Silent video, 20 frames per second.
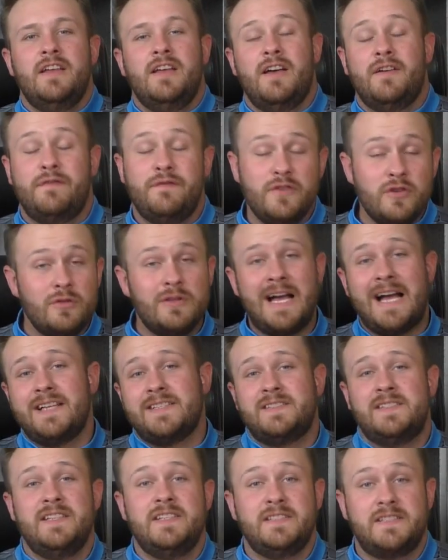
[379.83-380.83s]
A few
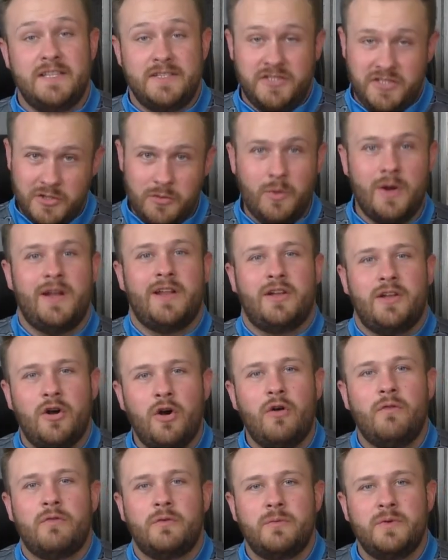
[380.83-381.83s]
last things I do want to
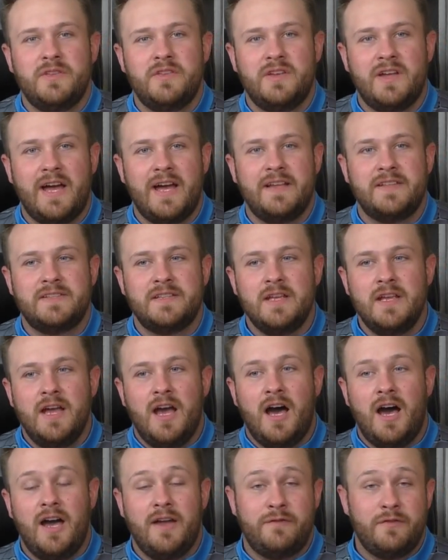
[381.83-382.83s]
go over with you guys.
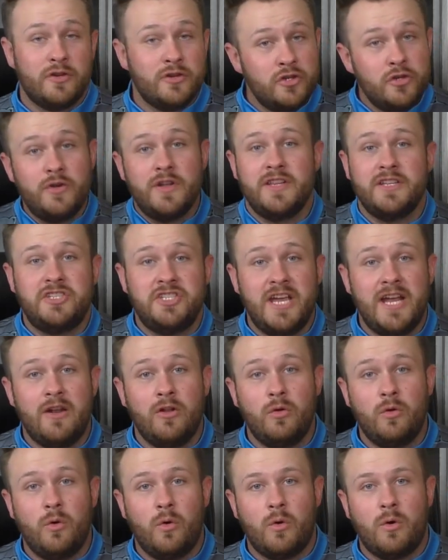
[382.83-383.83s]
If you're new to the
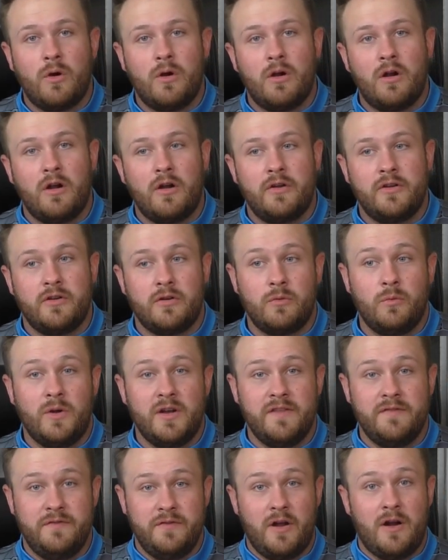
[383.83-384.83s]
channel or you're
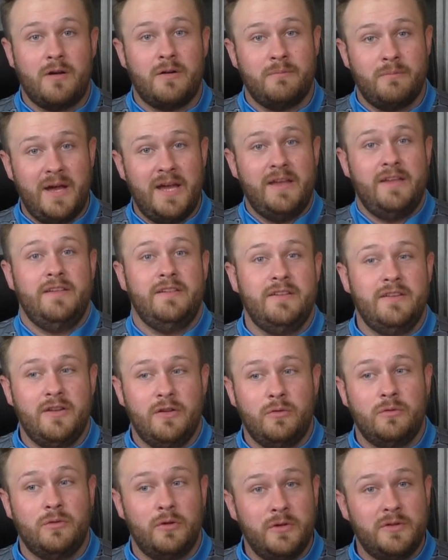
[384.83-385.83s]
one of my
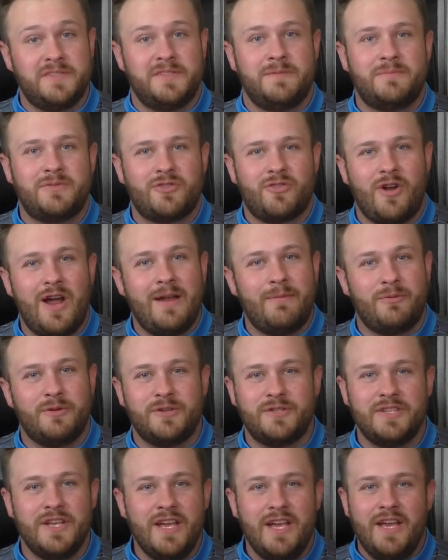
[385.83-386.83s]
loyal
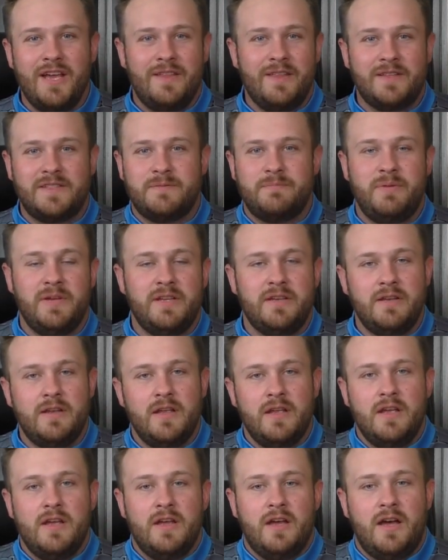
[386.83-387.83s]
subscribers that's been
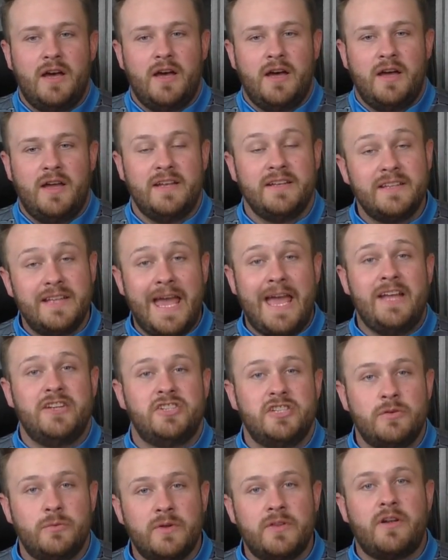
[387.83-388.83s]

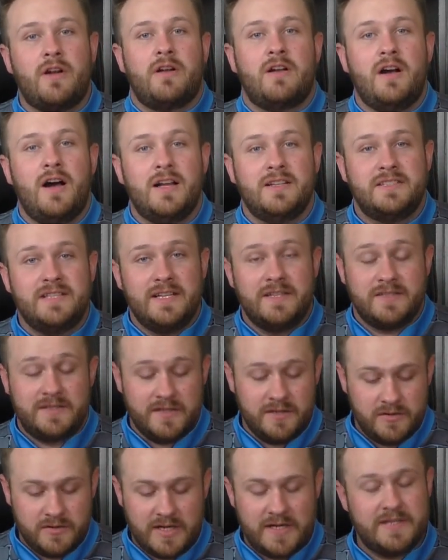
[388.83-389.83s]
engaging with our content
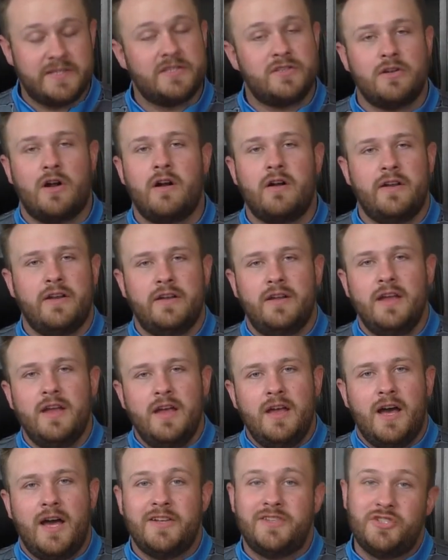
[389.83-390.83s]
since I started,
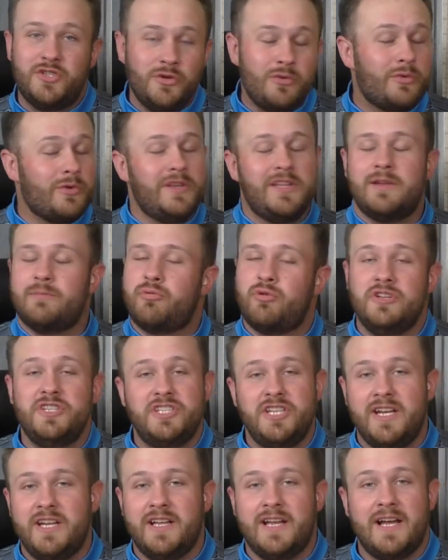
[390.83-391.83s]
I do really
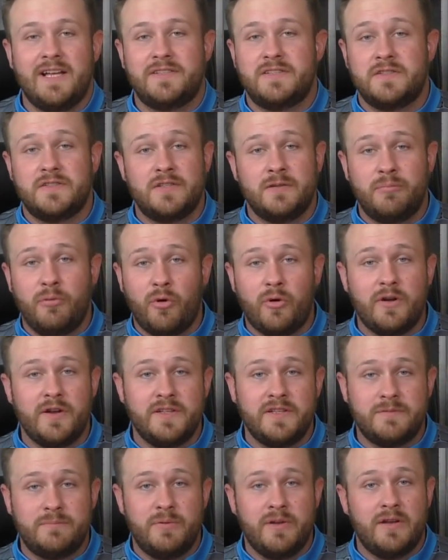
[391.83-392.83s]
appreciate it, guys. The support
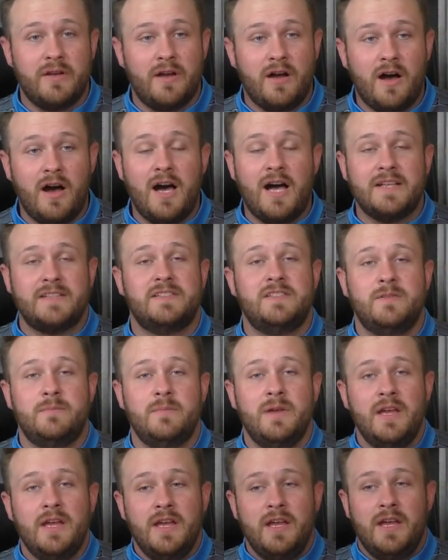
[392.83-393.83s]
has been
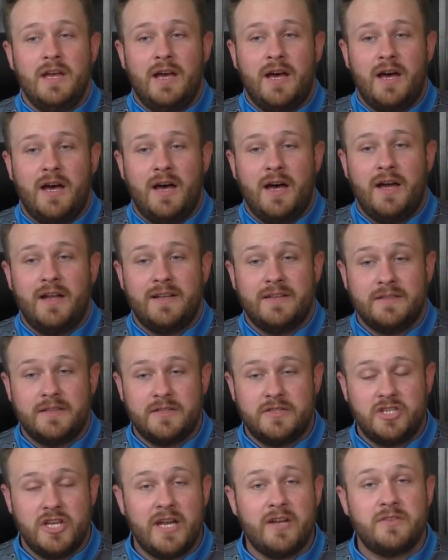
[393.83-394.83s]
awesome, and
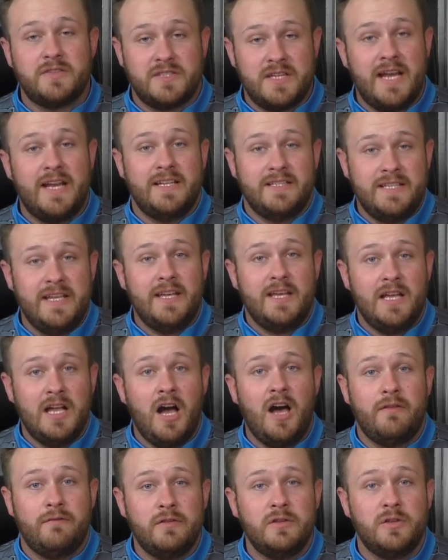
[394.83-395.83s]
the channel is kind of taking
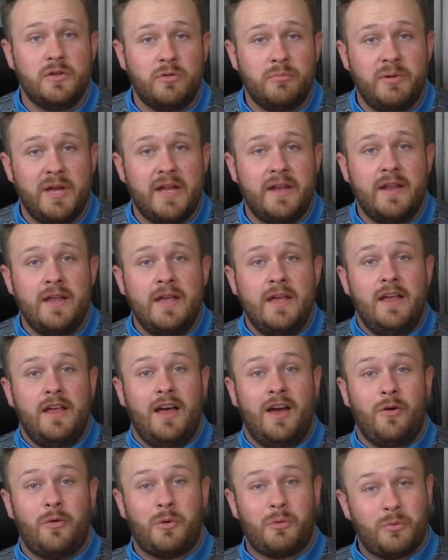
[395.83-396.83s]
off a little bit.
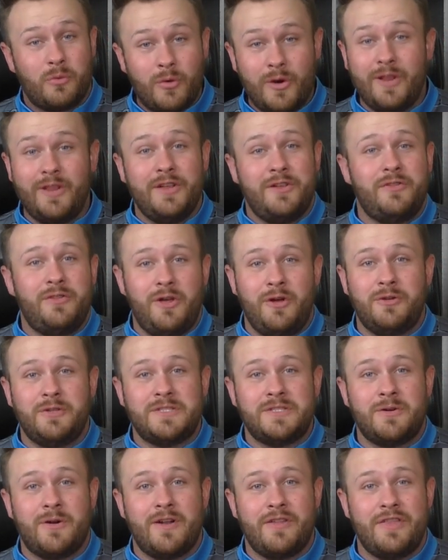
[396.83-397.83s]
We're really
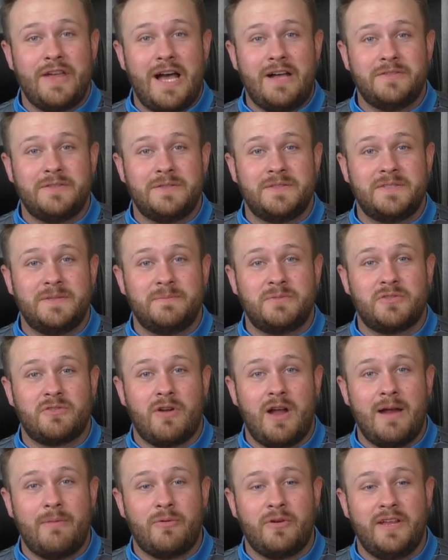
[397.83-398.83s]
close to our 1,000
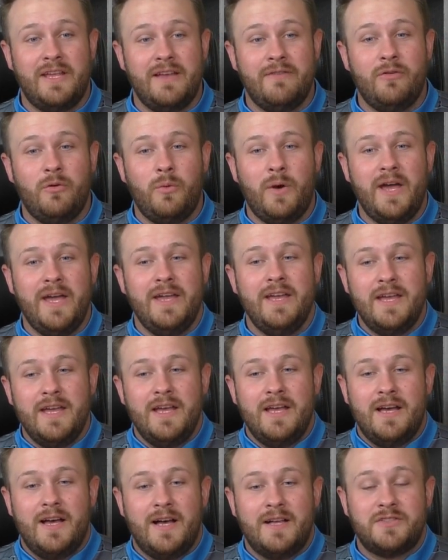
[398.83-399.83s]
subscriber giveaway.
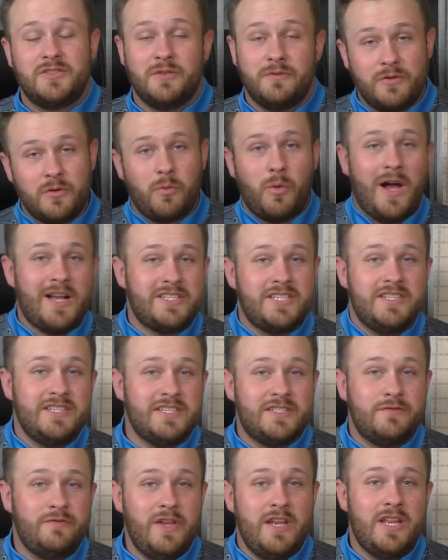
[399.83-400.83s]
So if you're watching
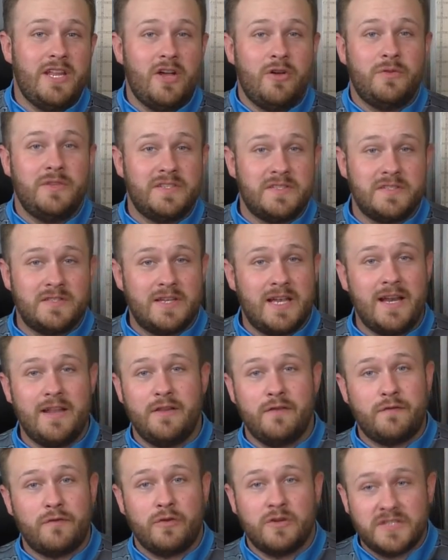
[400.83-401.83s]
this video, this is kind
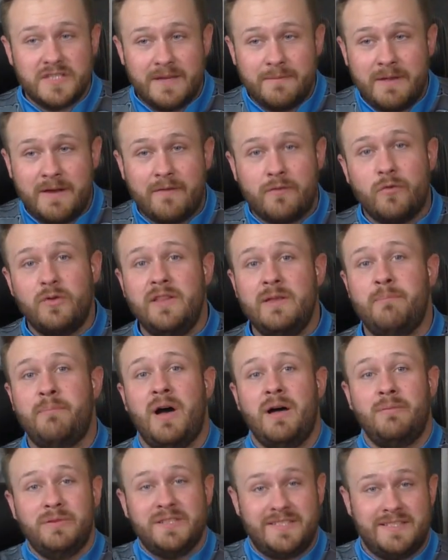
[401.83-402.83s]
of the first time that I've really
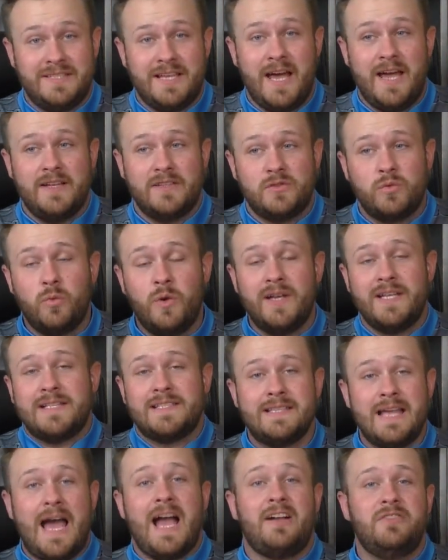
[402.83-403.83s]
publicized what
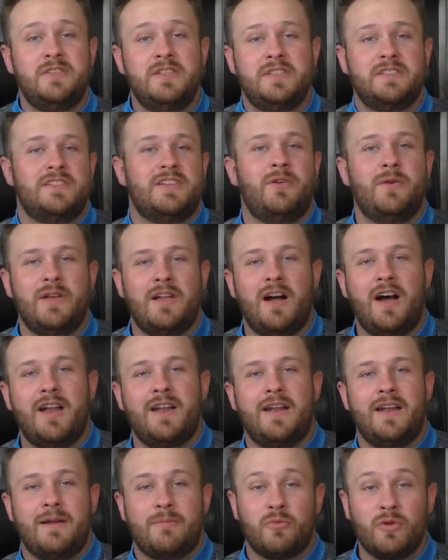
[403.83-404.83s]
exactly is going
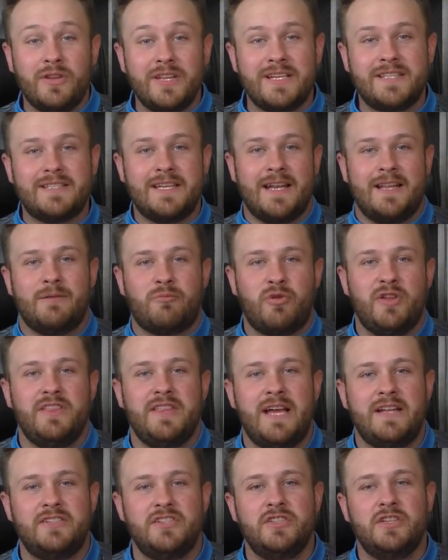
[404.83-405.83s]
on, and I'm really excited to bring
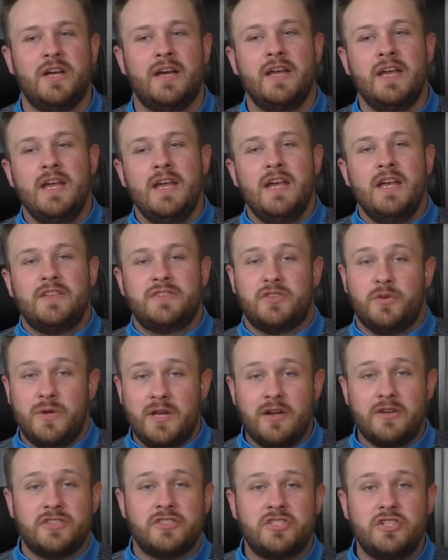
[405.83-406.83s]
that to you. So
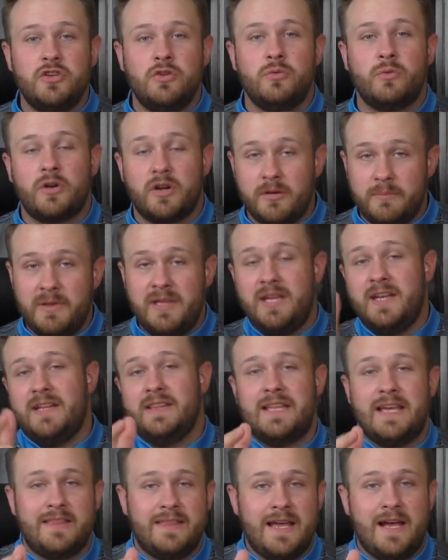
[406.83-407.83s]
here soon, we're going to be
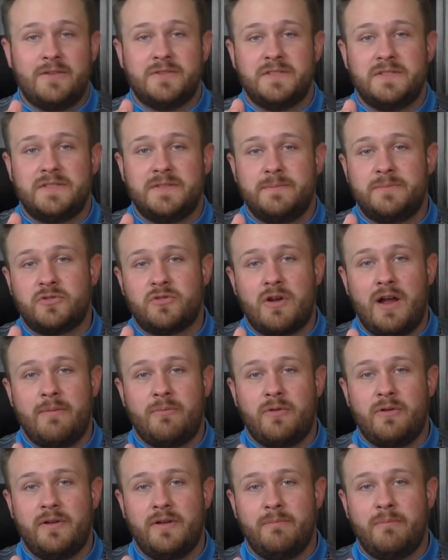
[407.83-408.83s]
hitting that 1,000
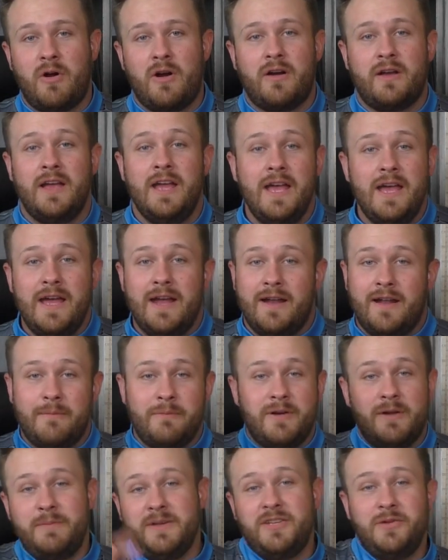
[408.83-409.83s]
subscriber mark, and I'm
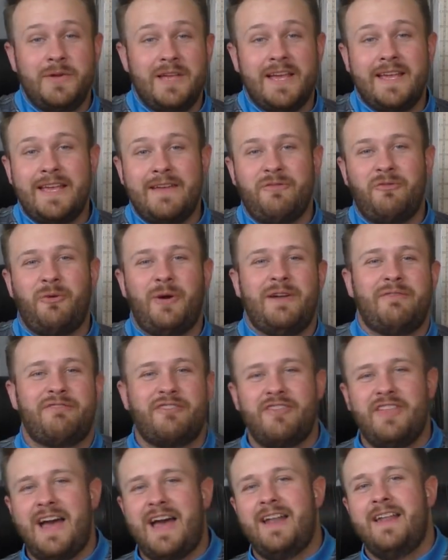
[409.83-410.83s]
going to be doing a giveaway
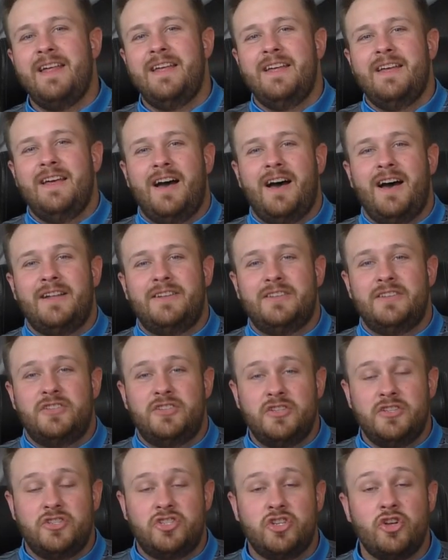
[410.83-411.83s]
for that
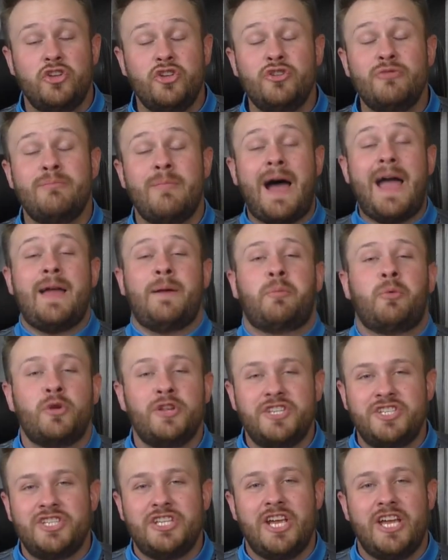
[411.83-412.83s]
to show you my
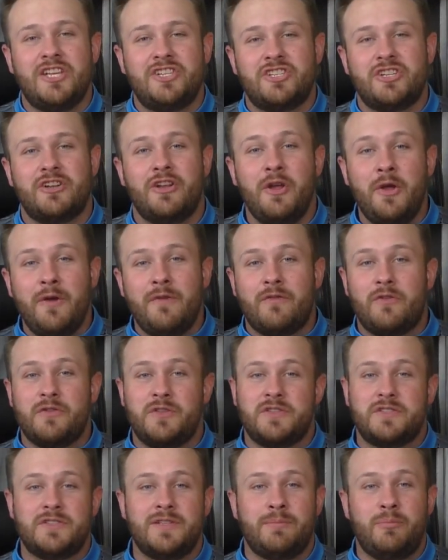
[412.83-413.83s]
appreciation for
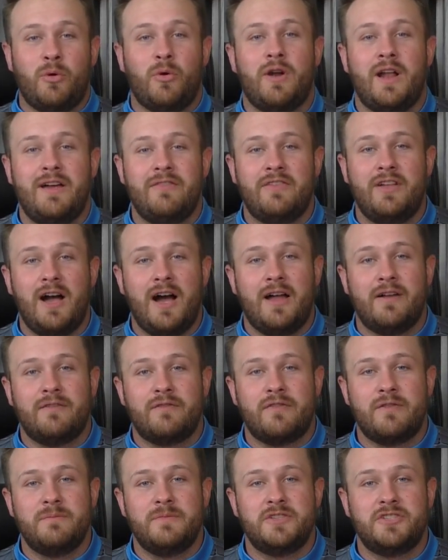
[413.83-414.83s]
the support I've
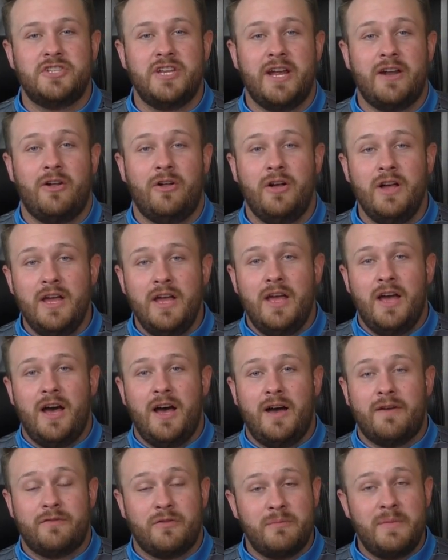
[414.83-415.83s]
gotten from this channel
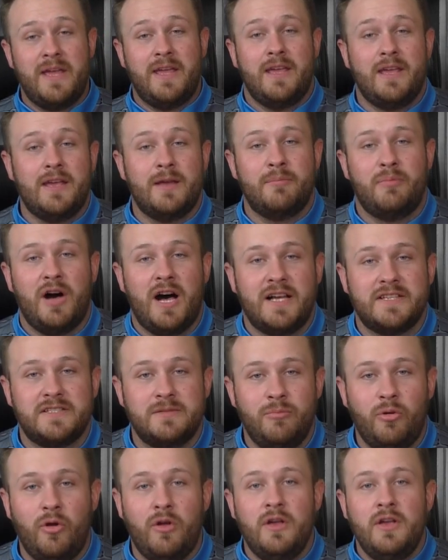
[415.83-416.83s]
for making it
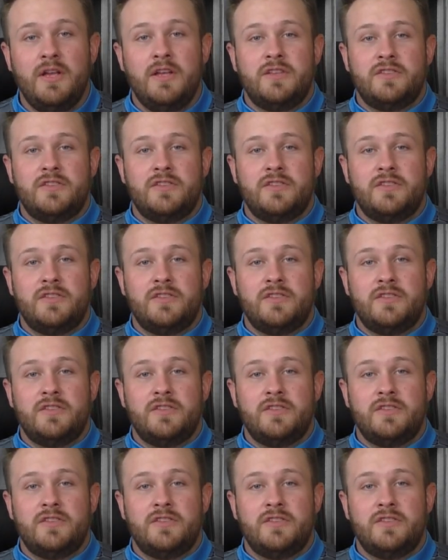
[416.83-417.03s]
possible.